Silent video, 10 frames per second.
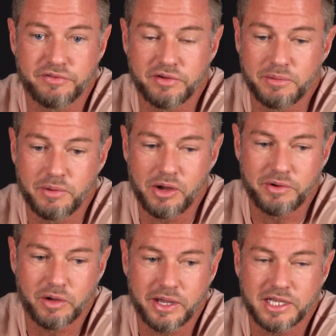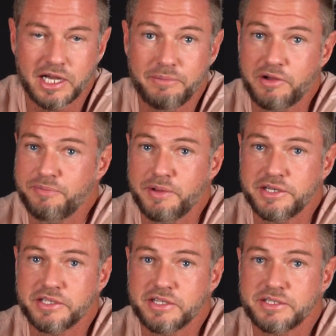From the moment I wake up, I've
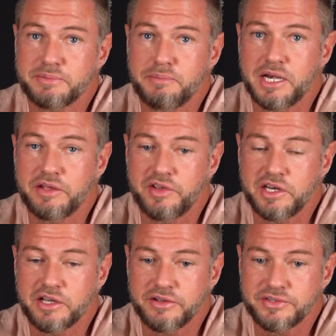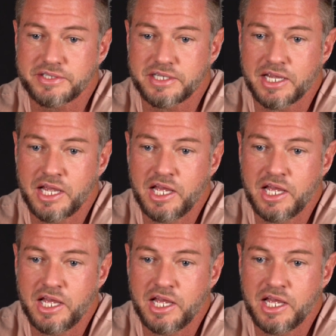mentioned this many videos,